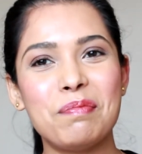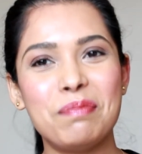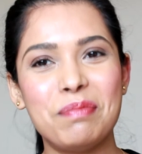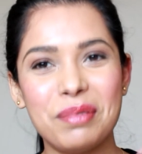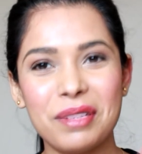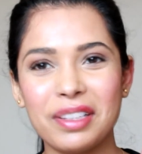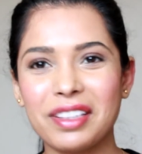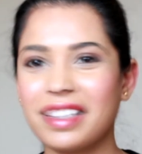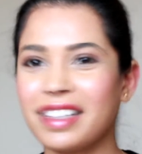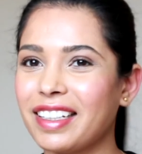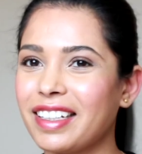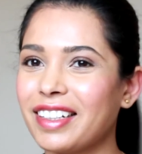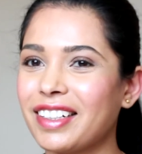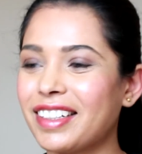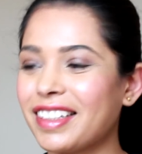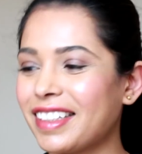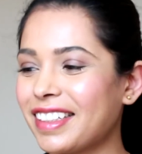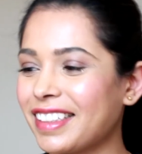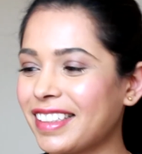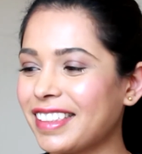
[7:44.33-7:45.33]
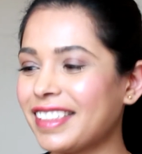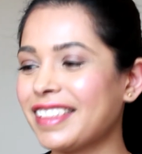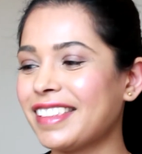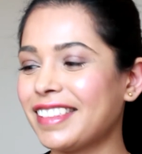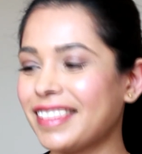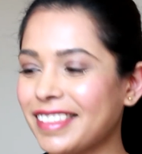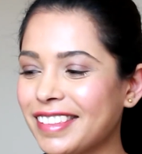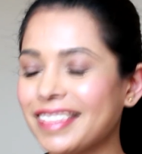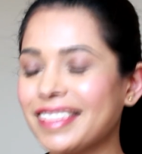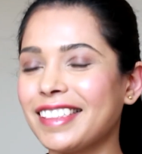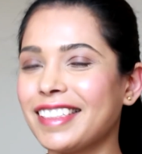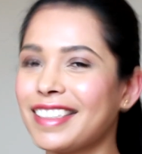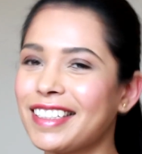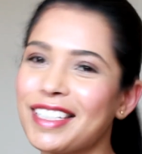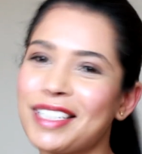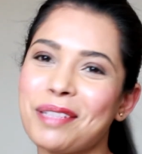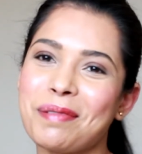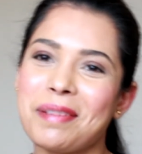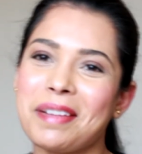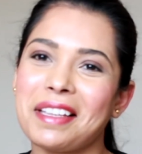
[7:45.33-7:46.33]
but they
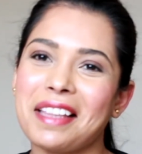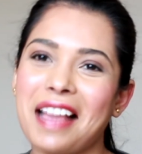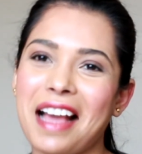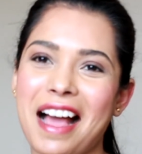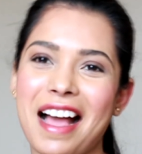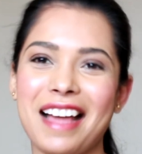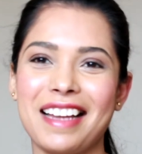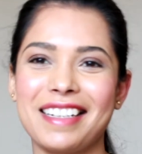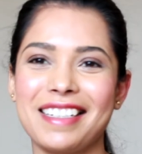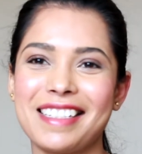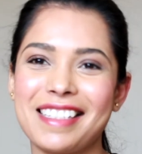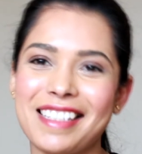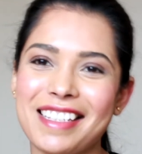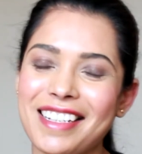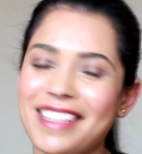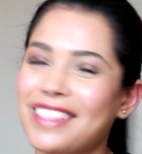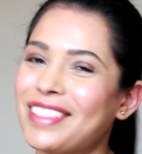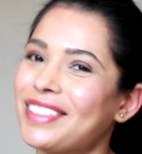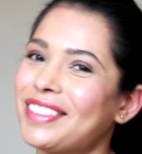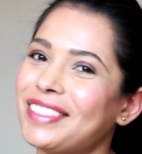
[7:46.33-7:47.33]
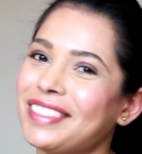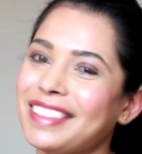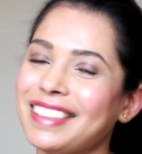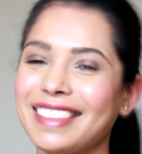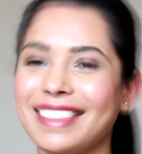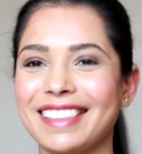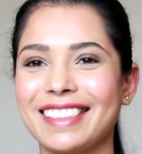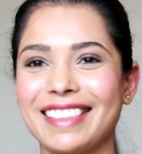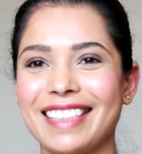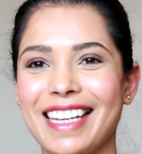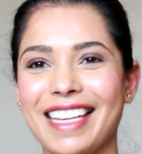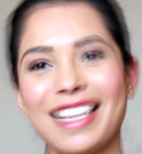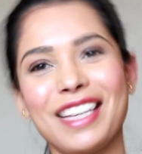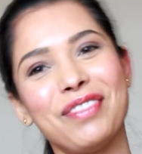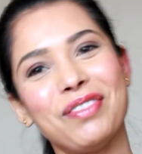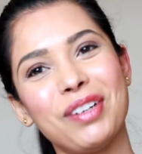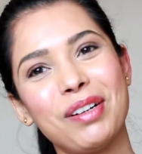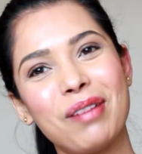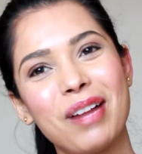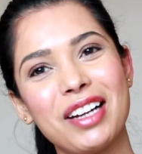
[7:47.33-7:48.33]
teach me a lot. So thank
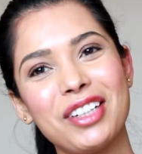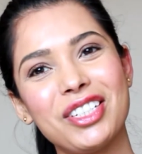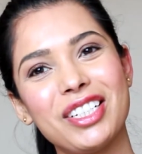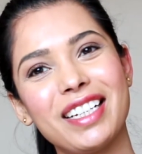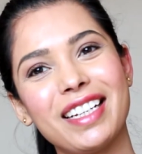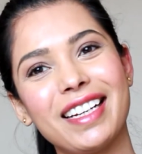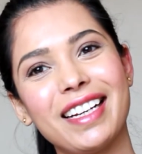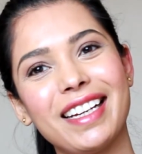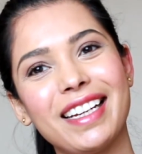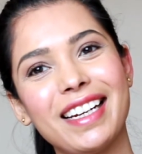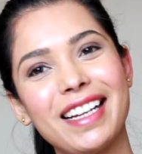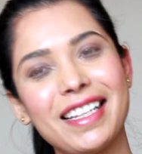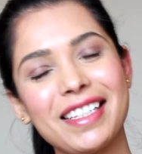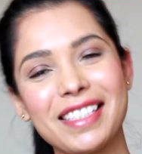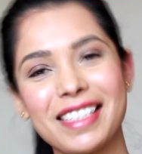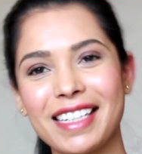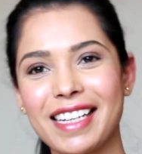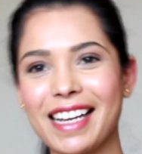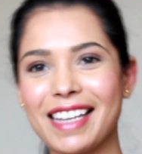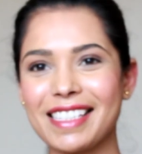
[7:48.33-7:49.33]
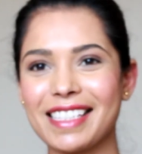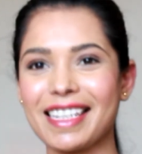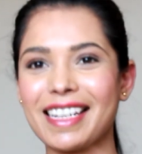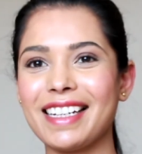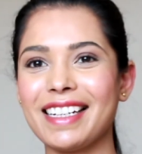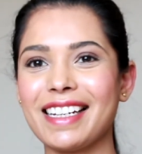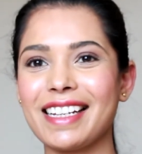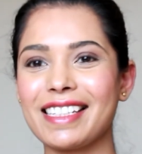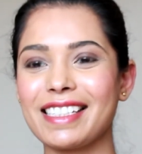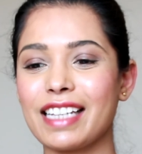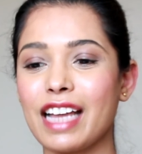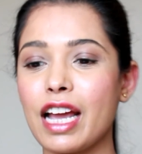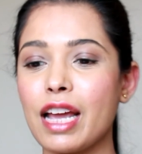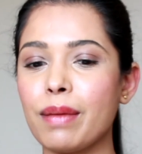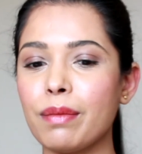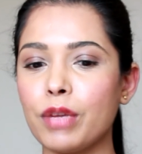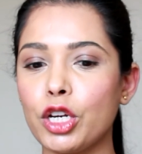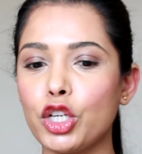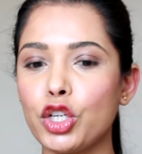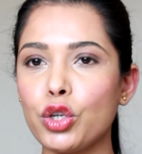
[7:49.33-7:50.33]
you for watching, and I'll see you guys again next
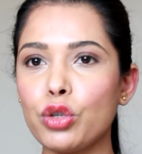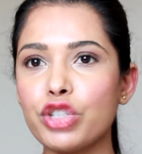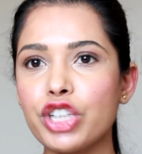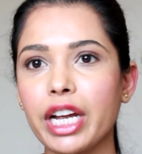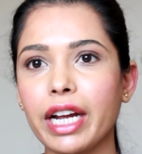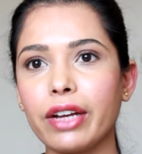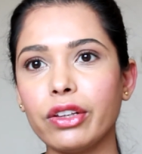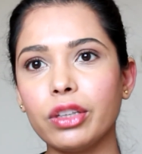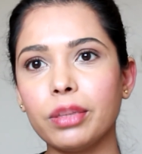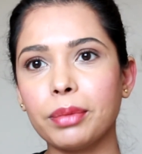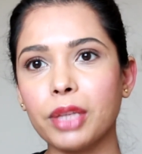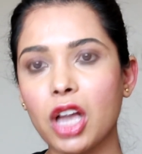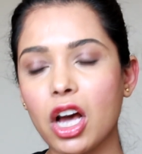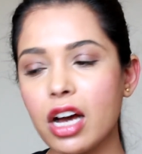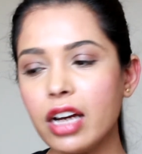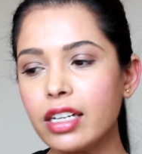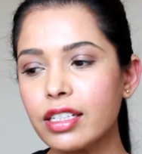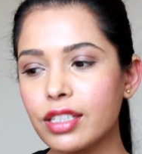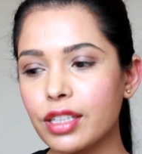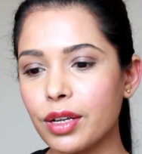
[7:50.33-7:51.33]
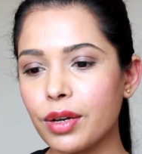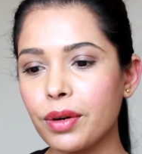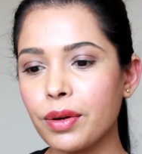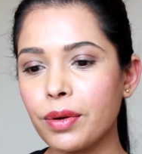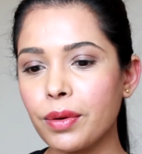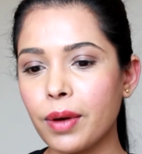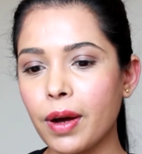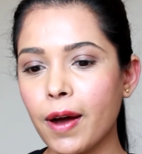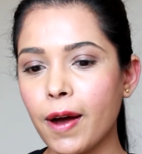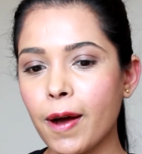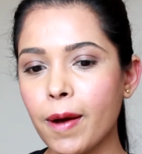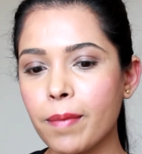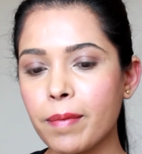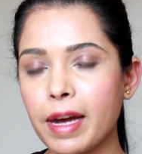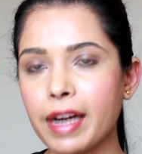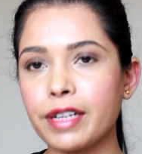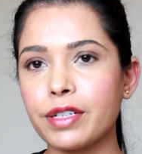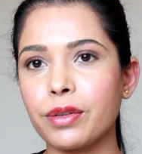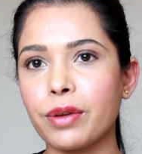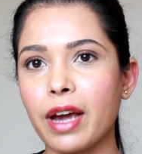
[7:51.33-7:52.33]
time. Do check out the blog. So
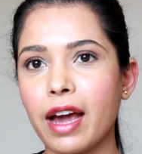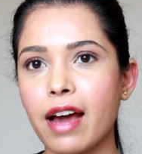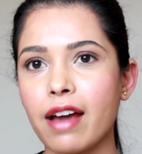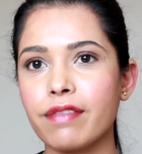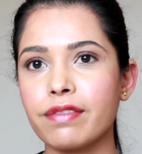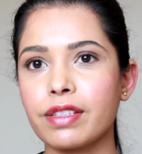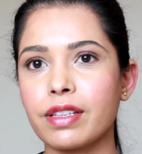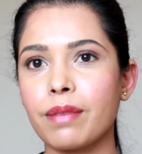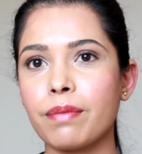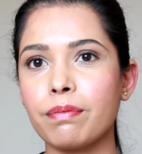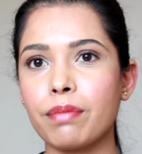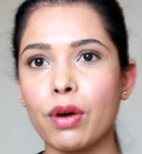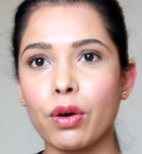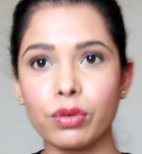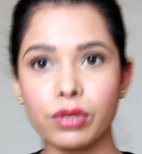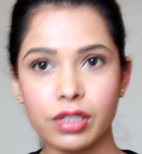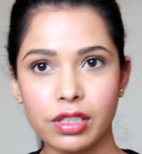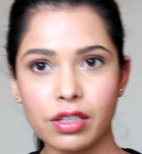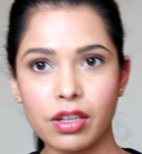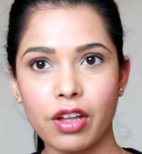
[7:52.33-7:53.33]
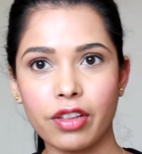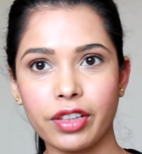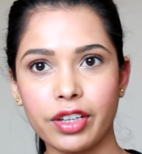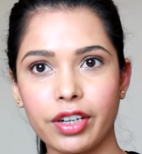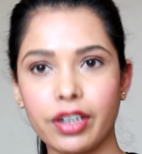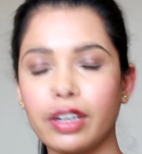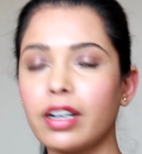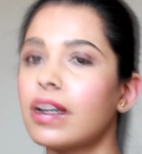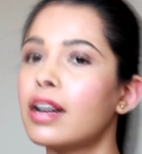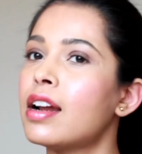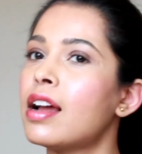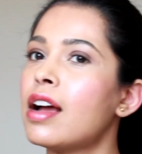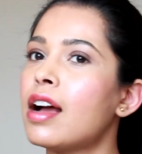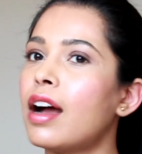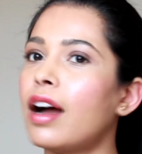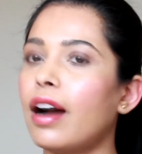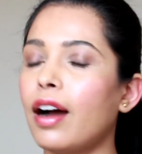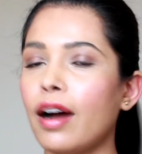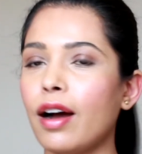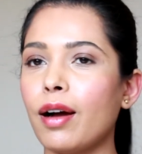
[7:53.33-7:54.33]
I do have some posts on there
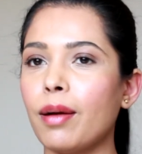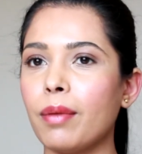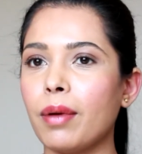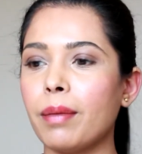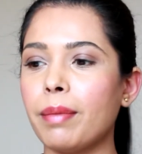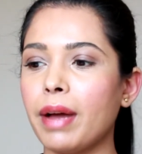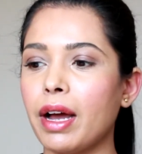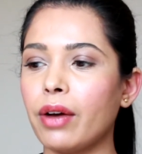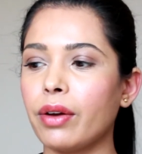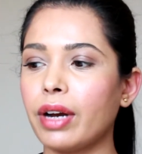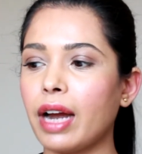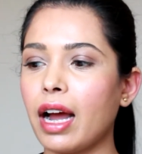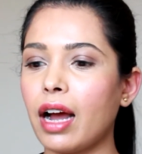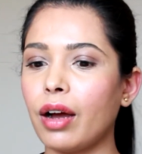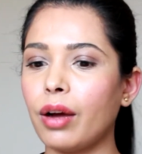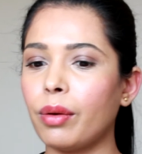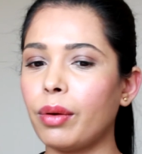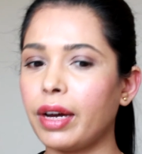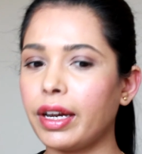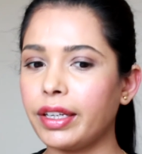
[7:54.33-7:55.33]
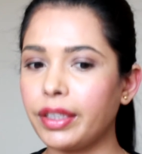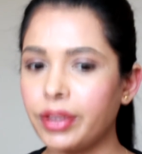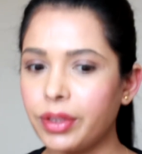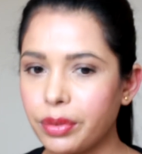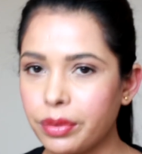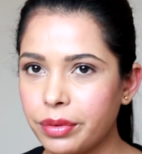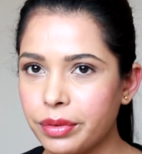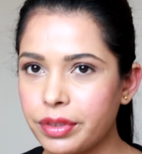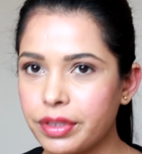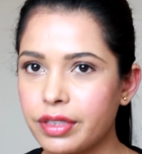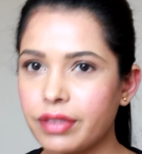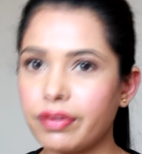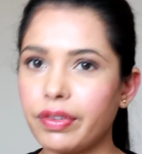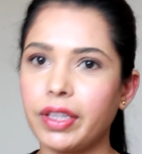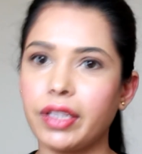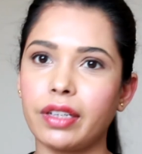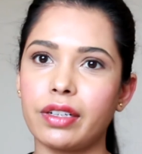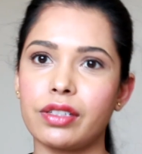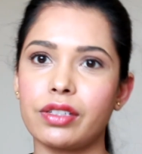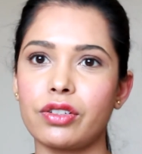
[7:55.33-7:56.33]
about how I use
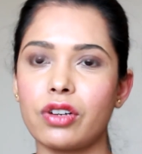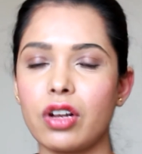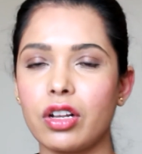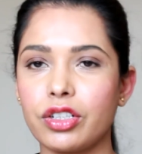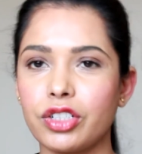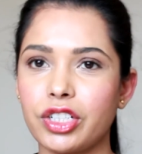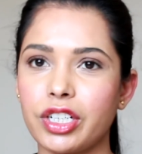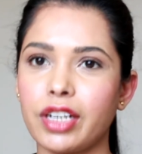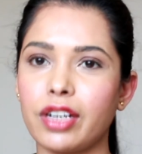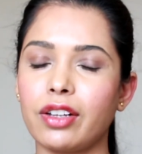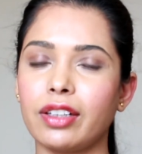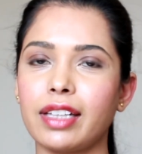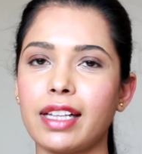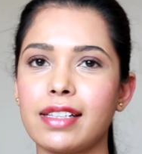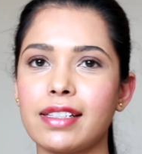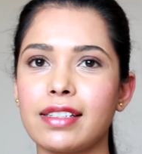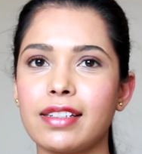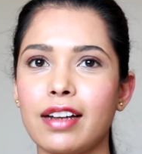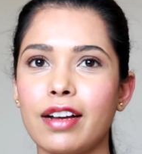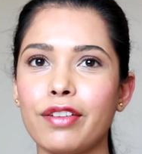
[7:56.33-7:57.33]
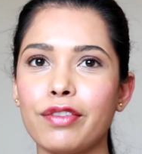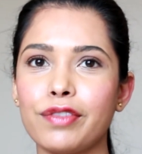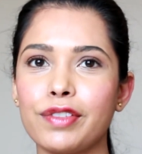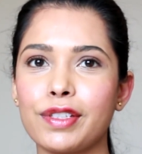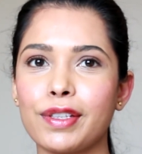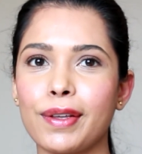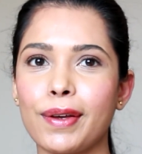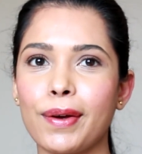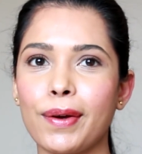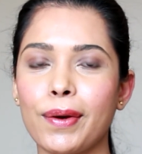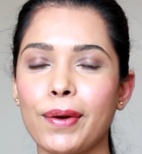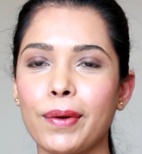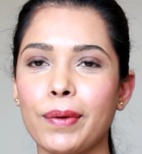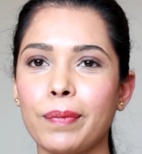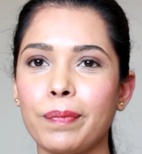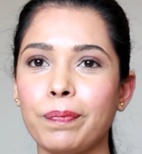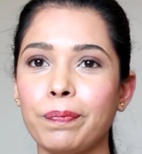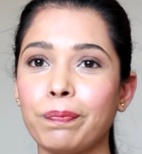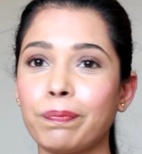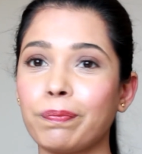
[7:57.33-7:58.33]
Vedic astrology and all that stuff.
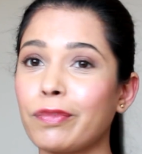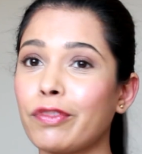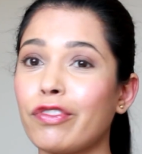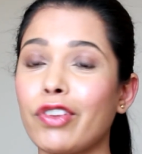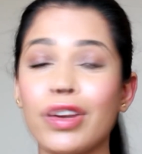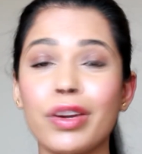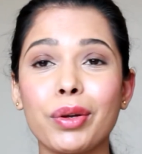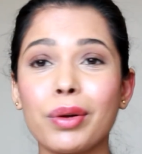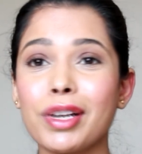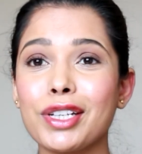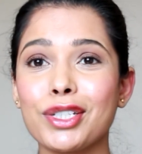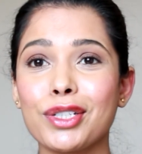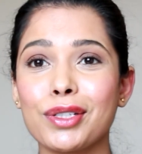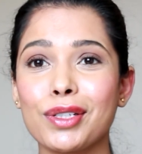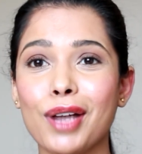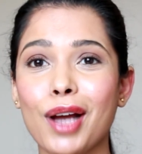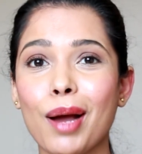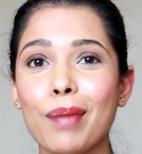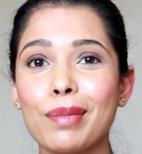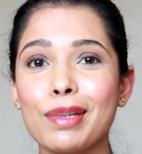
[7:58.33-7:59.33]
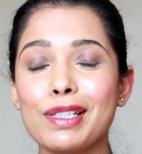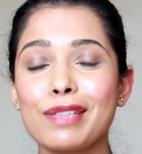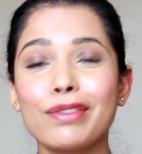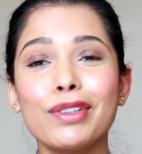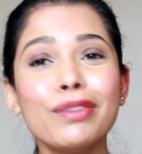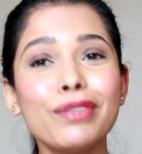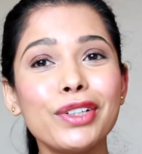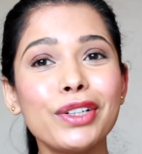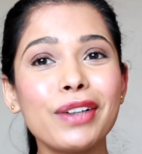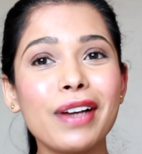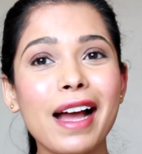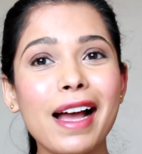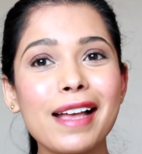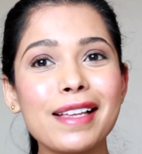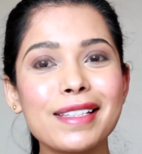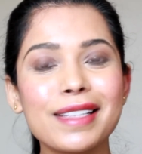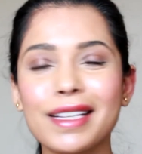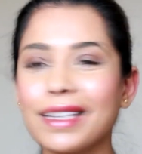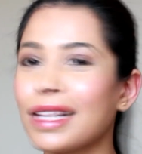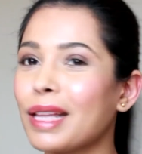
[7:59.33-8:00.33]
So if you have any questions or comments, feel free to
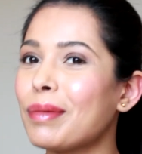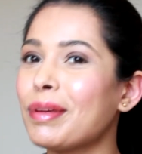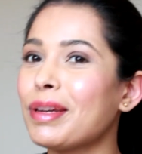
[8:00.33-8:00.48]
ask and let